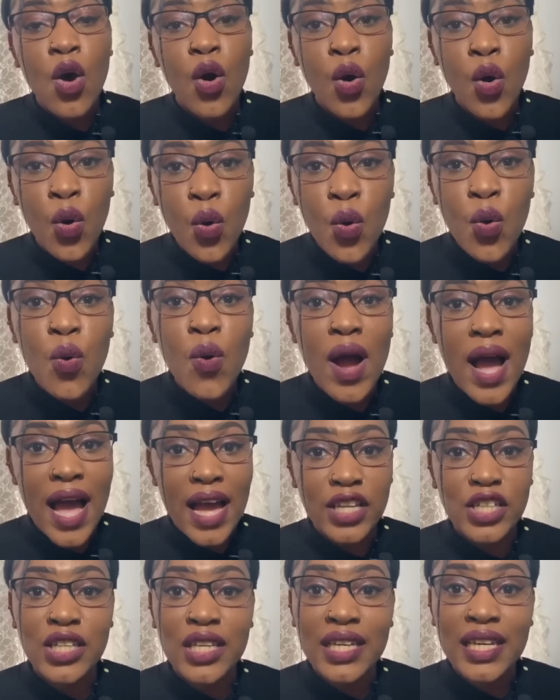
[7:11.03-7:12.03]
who
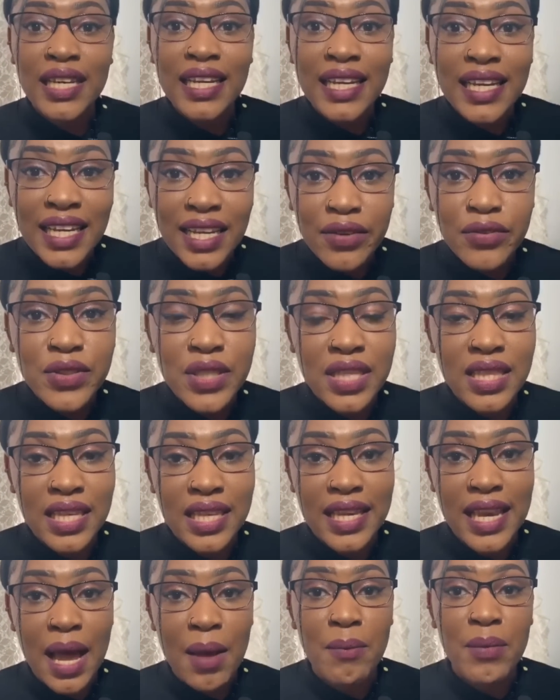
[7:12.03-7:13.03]
actually lives in the
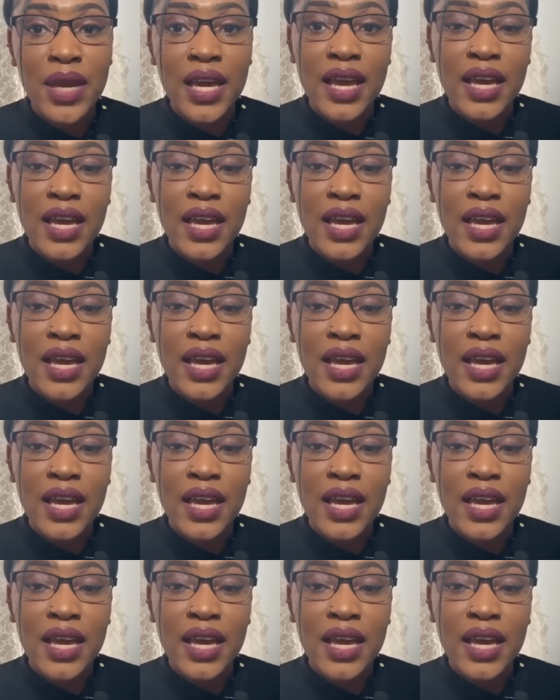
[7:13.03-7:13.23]
Gambia,